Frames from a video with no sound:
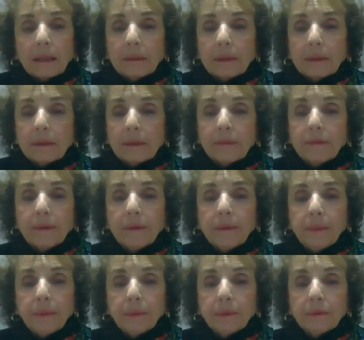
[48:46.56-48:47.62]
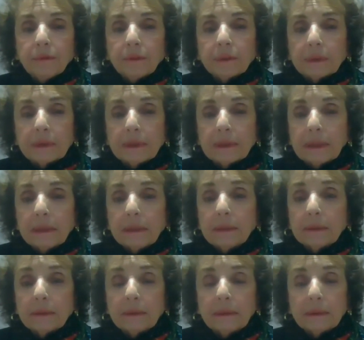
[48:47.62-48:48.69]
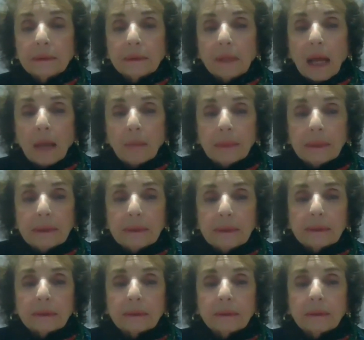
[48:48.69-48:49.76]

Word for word: uh, they're very beautiful to see these these lobbies.